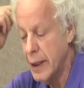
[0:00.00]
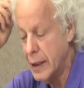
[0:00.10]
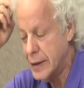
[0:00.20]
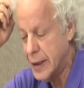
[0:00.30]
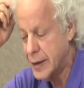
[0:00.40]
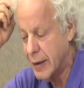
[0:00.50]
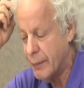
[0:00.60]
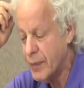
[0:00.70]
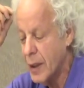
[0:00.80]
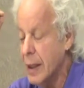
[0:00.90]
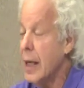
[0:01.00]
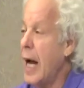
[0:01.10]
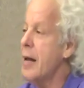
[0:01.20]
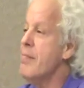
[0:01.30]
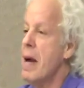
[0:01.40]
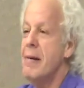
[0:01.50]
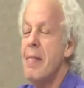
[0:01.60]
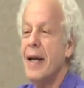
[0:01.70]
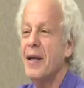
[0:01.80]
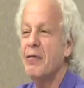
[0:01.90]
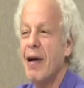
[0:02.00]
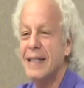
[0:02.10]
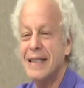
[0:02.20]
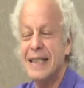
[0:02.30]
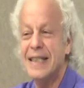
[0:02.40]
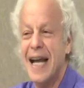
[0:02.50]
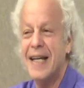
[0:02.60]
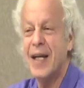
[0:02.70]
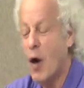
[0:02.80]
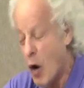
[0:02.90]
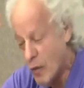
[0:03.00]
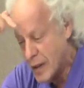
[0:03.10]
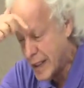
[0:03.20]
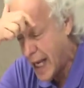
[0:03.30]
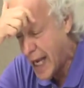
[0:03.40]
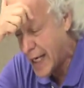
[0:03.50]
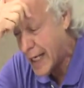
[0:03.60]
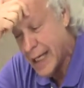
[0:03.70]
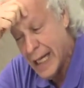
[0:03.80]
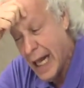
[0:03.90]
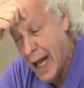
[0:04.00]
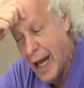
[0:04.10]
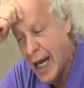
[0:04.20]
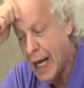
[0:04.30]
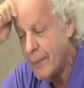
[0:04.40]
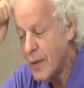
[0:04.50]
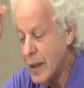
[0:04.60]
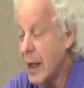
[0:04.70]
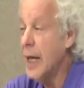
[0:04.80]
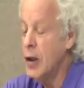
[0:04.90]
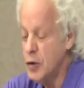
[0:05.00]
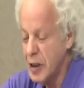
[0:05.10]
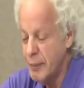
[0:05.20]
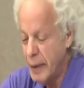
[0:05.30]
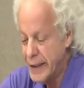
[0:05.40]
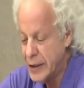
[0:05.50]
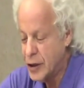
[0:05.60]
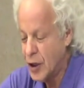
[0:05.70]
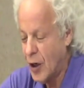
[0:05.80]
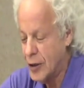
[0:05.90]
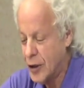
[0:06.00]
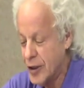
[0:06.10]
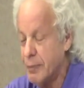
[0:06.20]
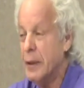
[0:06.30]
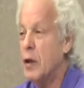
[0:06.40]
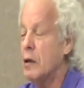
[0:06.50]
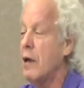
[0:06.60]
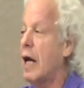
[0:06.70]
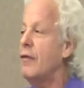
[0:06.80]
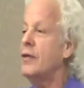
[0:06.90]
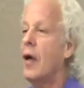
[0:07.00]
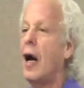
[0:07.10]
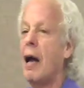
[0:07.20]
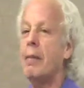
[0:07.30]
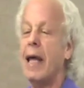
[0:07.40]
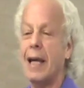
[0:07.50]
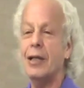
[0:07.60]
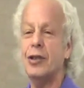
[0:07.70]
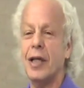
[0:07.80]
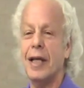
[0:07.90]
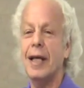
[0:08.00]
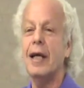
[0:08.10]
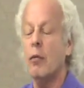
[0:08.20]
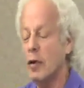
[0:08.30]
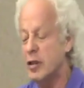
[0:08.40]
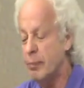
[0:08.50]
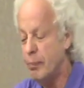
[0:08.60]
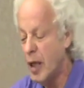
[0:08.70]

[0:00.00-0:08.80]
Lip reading: the legal system. I had many, many arrests in San Diego, over 10. I usually beat the charges, but a lot of time and energy was